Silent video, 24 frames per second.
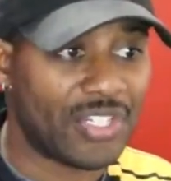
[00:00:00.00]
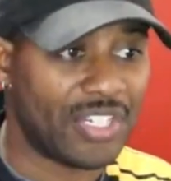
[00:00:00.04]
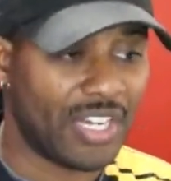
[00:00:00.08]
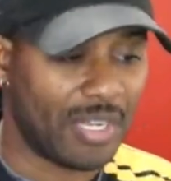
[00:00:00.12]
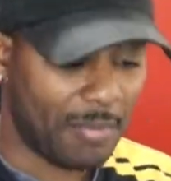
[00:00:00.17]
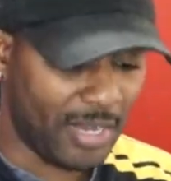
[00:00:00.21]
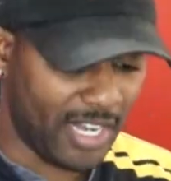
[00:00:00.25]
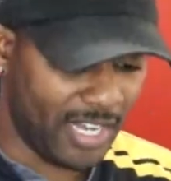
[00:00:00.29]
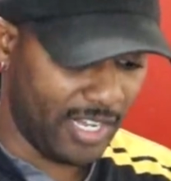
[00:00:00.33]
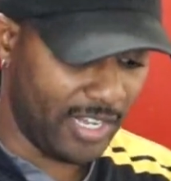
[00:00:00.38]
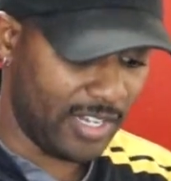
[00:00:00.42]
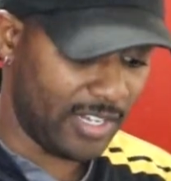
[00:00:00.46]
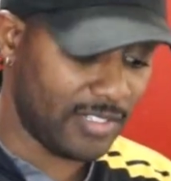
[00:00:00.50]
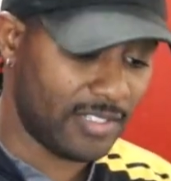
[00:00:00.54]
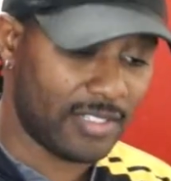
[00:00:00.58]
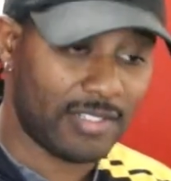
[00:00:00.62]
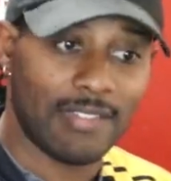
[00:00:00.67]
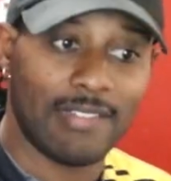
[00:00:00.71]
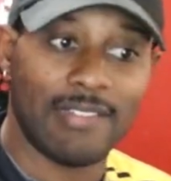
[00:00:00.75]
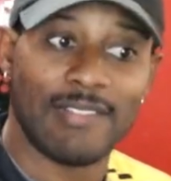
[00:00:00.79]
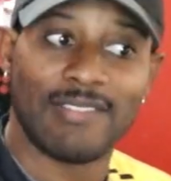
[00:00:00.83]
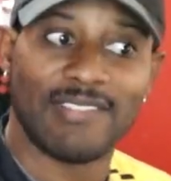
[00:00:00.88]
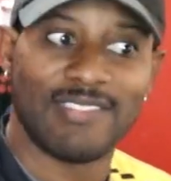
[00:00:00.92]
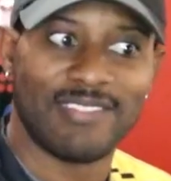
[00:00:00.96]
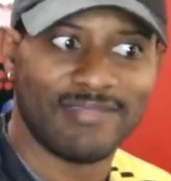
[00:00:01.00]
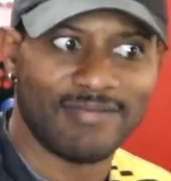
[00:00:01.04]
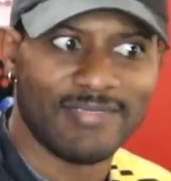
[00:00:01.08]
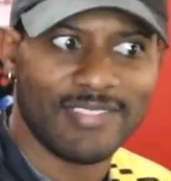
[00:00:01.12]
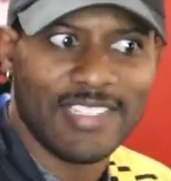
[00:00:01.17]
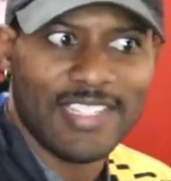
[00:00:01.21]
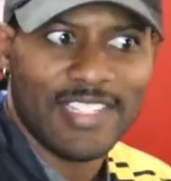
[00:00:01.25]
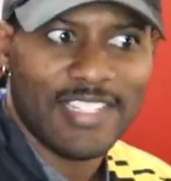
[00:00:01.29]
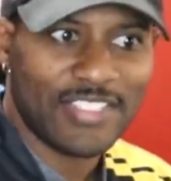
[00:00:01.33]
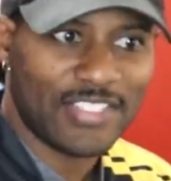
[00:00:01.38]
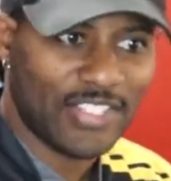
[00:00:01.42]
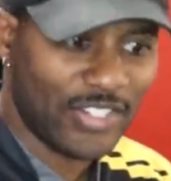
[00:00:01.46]
on my hands.
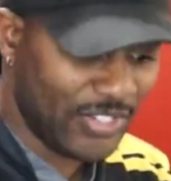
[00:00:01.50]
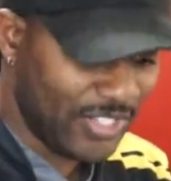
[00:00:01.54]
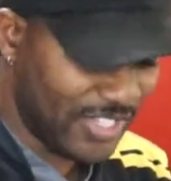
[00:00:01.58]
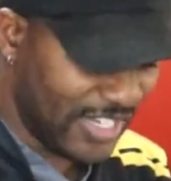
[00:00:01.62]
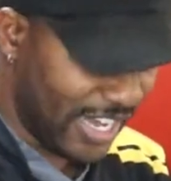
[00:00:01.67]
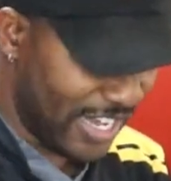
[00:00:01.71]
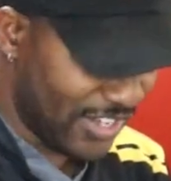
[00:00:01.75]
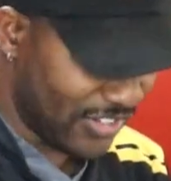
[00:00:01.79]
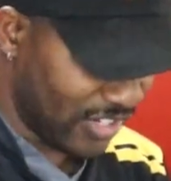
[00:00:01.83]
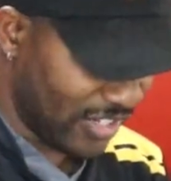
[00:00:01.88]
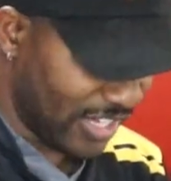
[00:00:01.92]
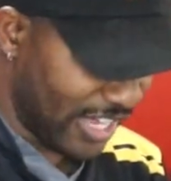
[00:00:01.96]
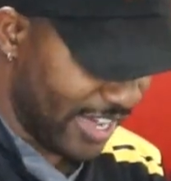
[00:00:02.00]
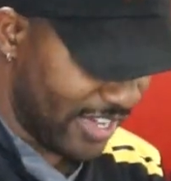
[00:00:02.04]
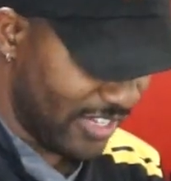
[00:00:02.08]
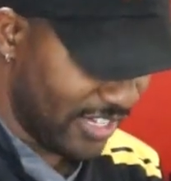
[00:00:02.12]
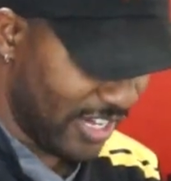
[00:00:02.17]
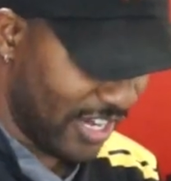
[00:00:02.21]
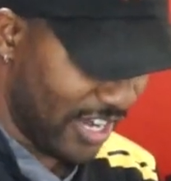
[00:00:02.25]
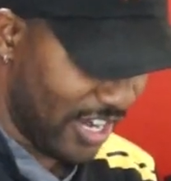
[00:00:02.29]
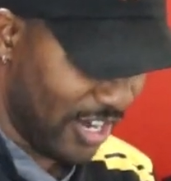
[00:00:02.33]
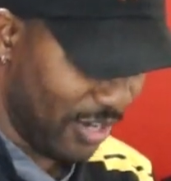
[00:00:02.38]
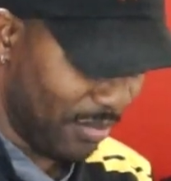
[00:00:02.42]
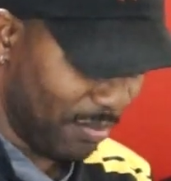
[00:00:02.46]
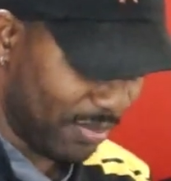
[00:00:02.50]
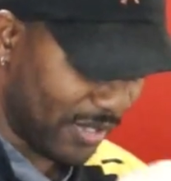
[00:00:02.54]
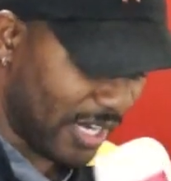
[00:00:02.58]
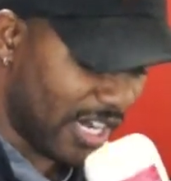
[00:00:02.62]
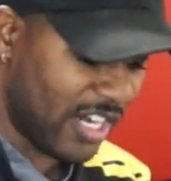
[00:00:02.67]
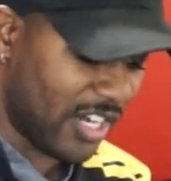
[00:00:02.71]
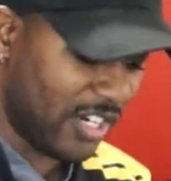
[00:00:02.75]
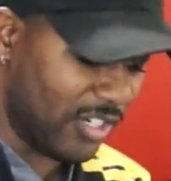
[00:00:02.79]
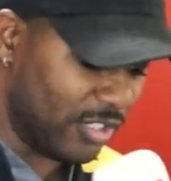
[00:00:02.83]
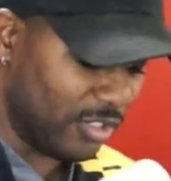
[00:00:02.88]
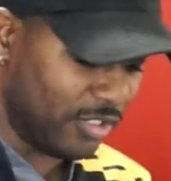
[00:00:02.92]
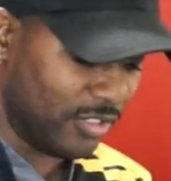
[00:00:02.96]
So you guys are like, oh
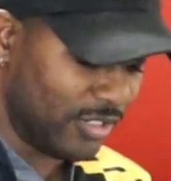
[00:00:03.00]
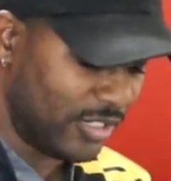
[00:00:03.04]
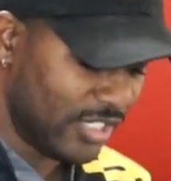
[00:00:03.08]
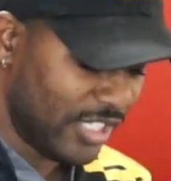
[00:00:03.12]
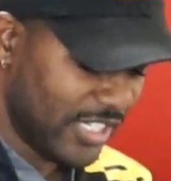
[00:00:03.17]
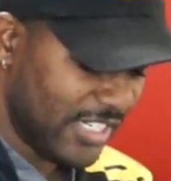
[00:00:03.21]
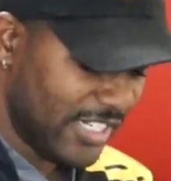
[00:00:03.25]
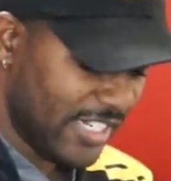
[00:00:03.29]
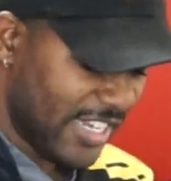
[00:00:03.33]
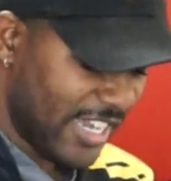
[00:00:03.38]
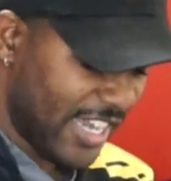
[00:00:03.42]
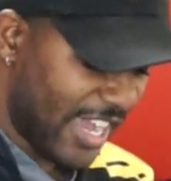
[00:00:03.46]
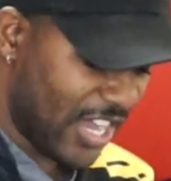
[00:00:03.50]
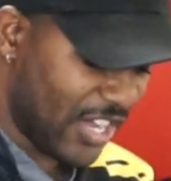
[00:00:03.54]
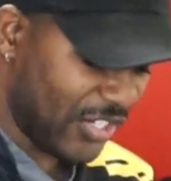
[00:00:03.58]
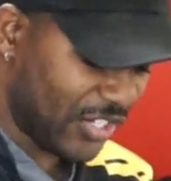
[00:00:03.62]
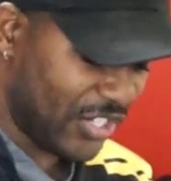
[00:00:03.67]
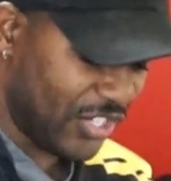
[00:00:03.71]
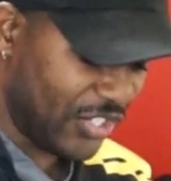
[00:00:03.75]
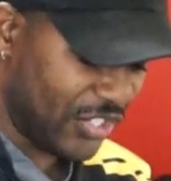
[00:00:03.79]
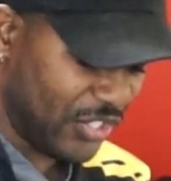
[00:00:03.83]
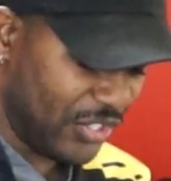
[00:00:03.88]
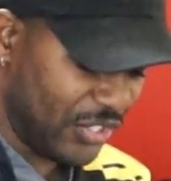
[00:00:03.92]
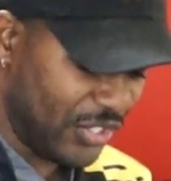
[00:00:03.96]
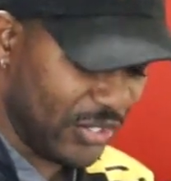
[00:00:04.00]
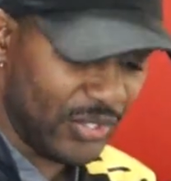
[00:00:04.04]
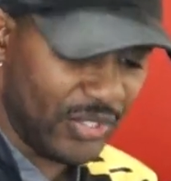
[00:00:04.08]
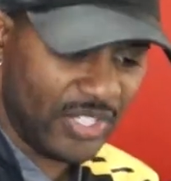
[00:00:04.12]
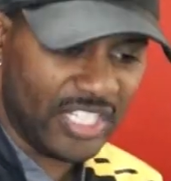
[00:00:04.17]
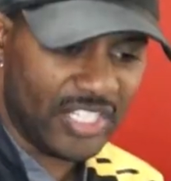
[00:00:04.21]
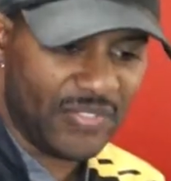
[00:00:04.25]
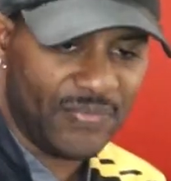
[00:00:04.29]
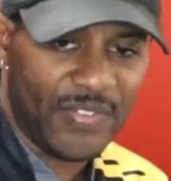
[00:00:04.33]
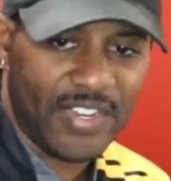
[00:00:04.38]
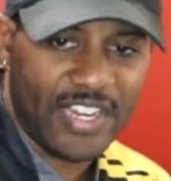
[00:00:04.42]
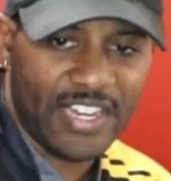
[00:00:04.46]
bro, how could you do
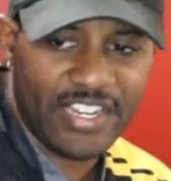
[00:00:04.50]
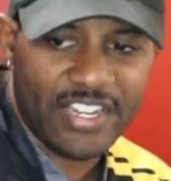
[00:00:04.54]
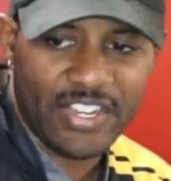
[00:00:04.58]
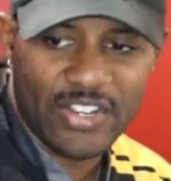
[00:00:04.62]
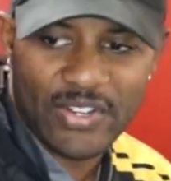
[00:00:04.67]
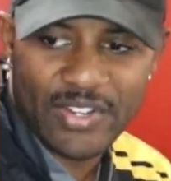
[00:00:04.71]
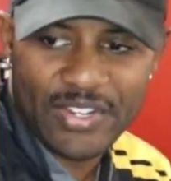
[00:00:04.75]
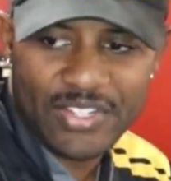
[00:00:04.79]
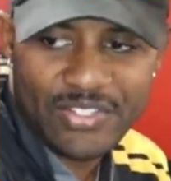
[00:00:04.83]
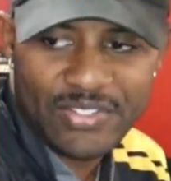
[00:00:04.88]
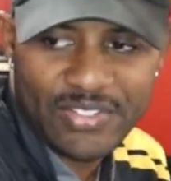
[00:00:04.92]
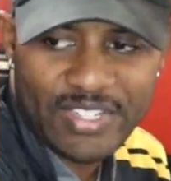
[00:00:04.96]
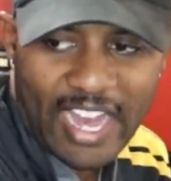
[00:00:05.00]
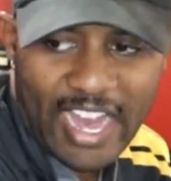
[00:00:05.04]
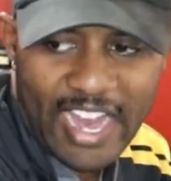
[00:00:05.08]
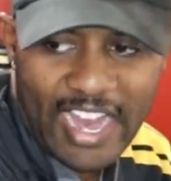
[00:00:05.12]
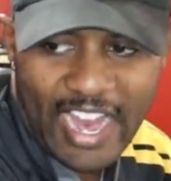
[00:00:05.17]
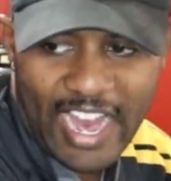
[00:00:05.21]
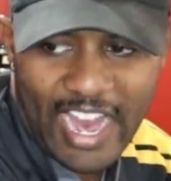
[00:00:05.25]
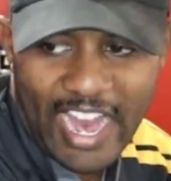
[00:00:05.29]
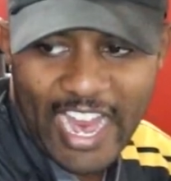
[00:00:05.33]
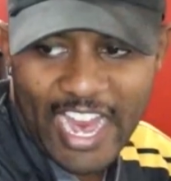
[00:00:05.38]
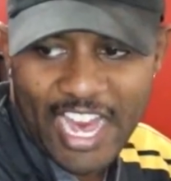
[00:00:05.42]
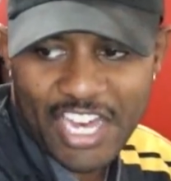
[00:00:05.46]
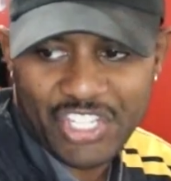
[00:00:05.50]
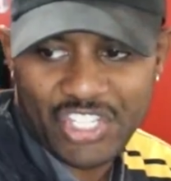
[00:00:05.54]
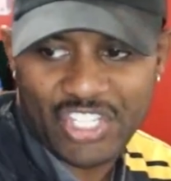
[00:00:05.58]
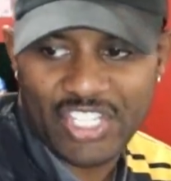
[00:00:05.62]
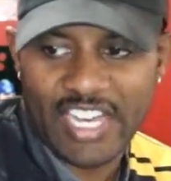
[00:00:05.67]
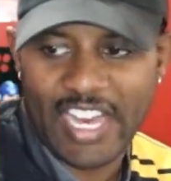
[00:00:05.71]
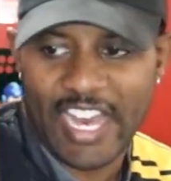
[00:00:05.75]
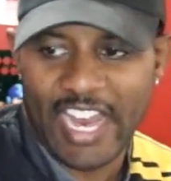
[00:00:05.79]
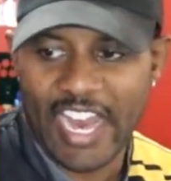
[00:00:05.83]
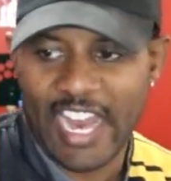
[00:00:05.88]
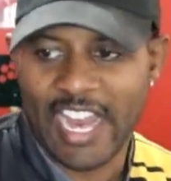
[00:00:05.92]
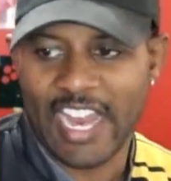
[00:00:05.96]
this video and you got
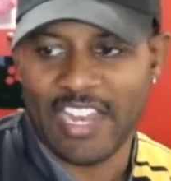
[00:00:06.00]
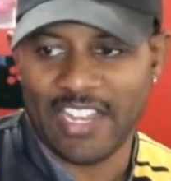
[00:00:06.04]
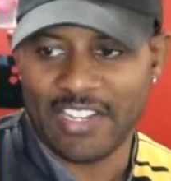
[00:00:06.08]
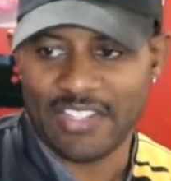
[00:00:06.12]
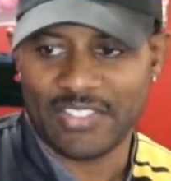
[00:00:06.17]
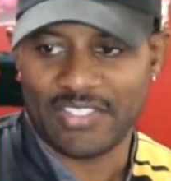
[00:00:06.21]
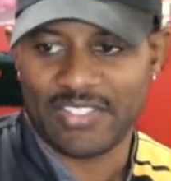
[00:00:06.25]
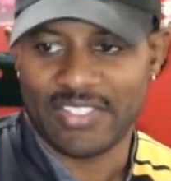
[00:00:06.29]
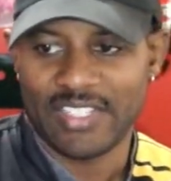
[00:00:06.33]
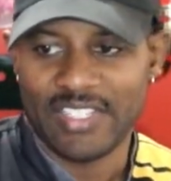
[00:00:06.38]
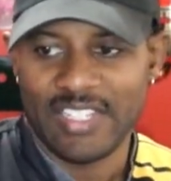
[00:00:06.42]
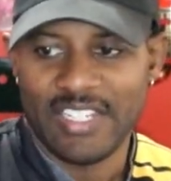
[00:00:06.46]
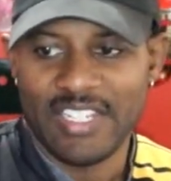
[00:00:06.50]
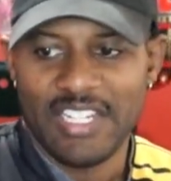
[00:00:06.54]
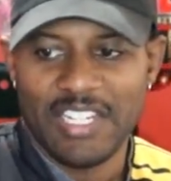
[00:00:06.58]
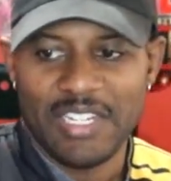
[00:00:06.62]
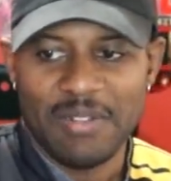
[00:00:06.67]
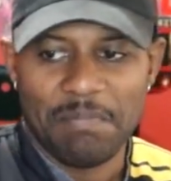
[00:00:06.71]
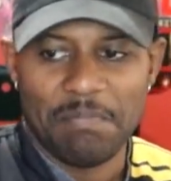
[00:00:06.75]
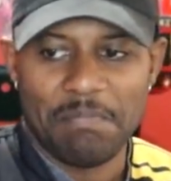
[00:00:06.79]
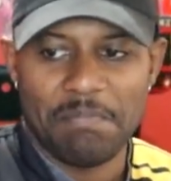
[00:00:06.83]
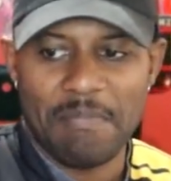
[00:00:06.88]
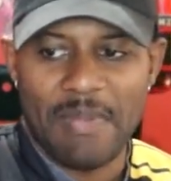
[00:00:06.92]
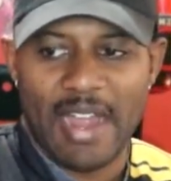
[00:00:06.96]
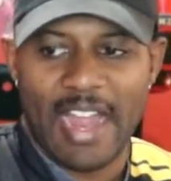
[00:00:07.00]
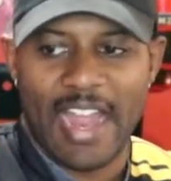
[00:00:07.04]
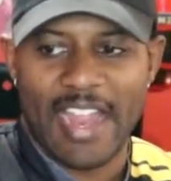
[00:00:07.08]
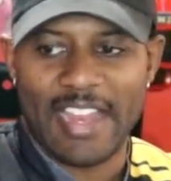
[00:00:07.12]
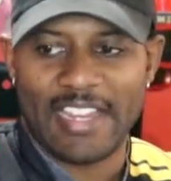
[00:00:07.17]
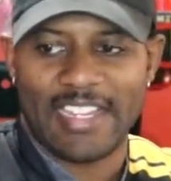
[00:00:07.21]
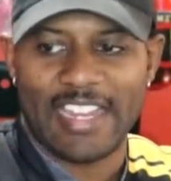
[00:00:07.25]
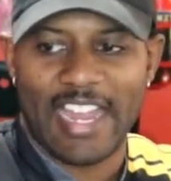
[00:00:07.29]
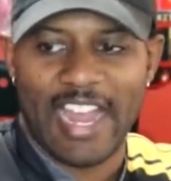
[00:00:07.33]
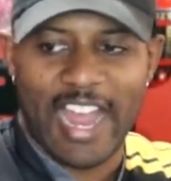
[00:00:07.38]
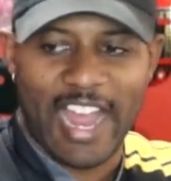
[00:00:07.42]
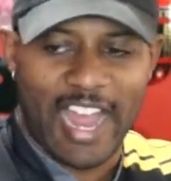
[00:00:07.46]
ashy hands? My
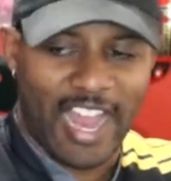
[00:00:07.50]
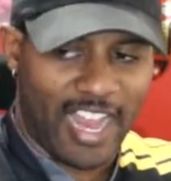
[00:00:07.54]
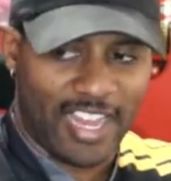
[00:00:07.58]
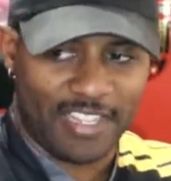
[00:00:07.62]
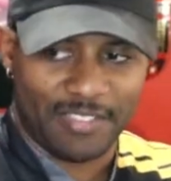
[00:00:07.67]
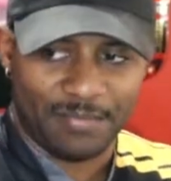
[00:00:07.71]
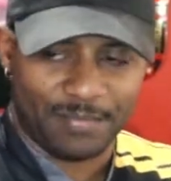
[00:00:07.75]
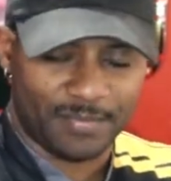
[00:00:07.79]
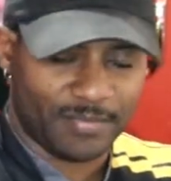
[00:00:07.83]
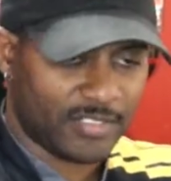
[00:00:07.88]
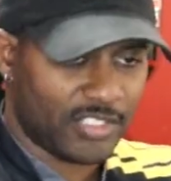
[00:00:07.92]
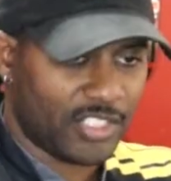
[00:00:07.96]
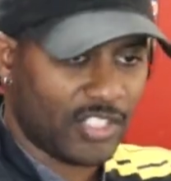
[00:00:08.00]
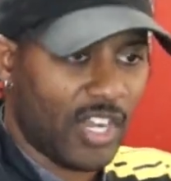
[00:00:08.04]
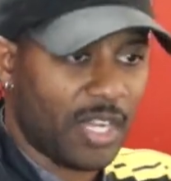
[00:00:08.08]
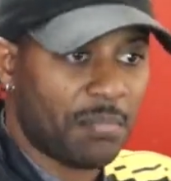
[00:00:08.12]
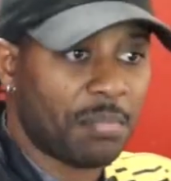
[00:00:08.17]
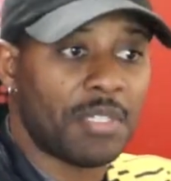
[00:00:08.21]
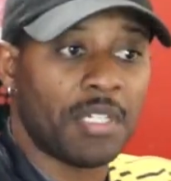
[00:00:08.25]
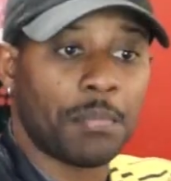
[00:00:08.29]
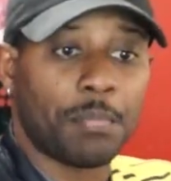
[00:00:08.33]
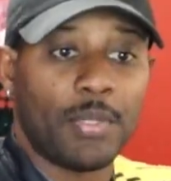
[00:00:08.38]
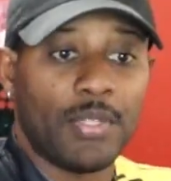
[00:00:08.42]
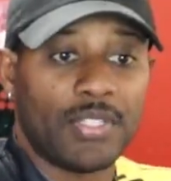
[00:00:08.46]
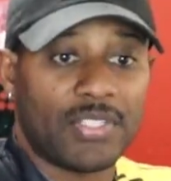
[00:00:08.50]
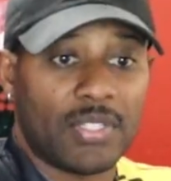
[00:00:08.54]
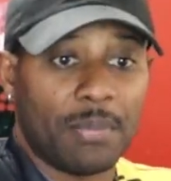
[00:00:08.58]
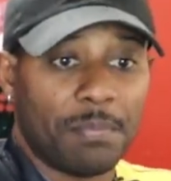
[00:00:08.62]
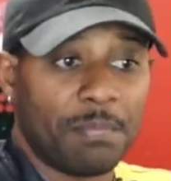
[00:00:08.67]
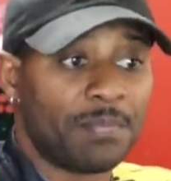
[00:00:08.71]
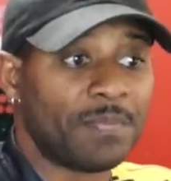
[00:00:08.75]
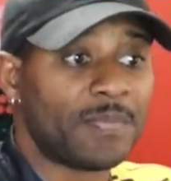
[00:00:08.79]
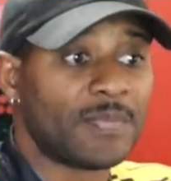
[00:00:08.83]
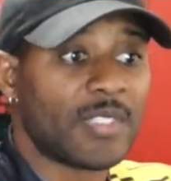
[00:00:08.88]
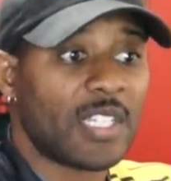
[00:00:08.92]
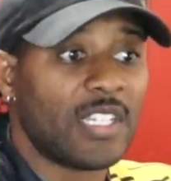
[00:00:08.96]
God. So I'm gonna put
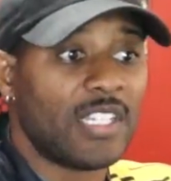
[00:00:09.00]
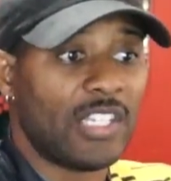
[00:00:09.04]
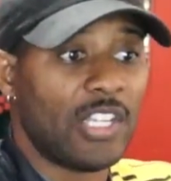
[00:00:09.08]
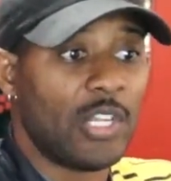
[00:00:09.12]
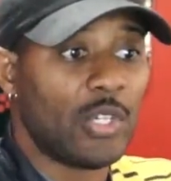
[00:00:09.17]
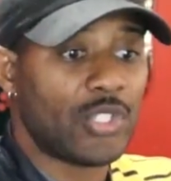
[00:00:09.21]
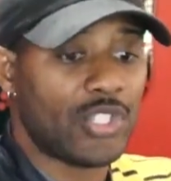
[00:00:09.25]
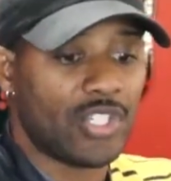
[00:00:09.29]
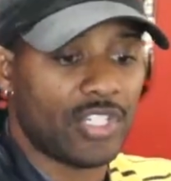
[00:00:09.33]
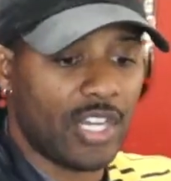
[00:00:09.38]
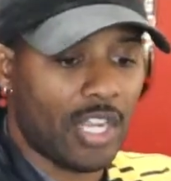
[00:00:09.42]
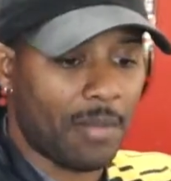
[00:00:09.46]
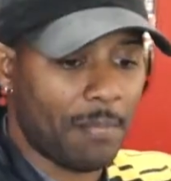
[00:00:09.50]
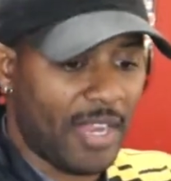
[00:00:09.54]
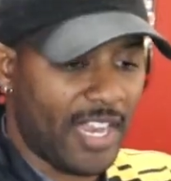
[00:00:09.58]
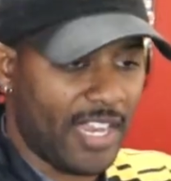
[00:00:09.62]
some lotion on my